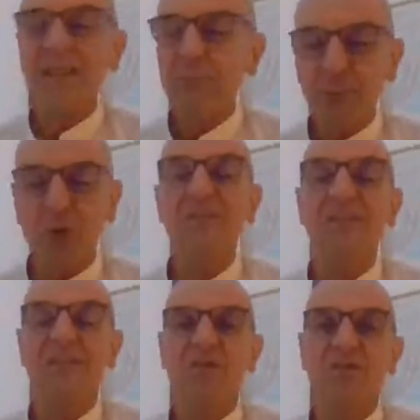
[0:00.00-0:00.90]
a
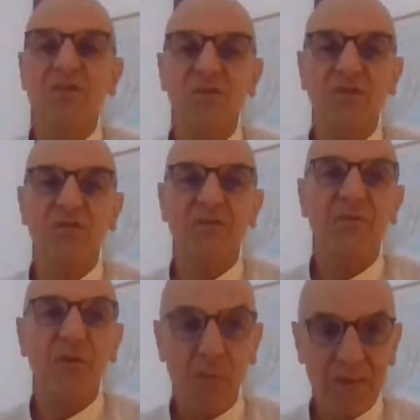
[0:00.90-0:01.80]
process also
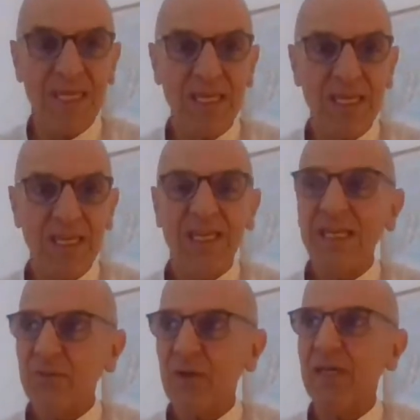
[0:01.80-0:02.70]
for me
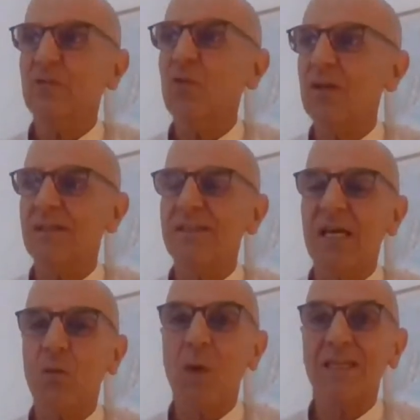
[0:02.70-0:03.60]
trying to
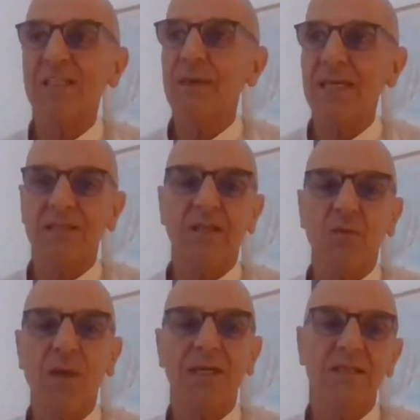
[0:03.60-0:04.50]
understand what's best and
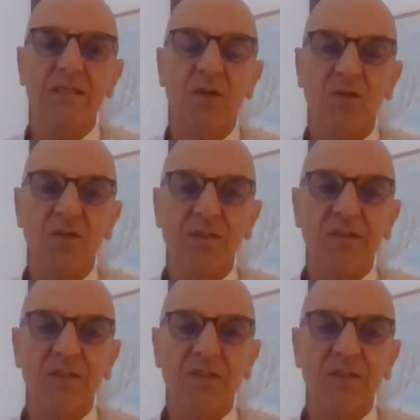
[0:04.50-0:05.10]
what is not.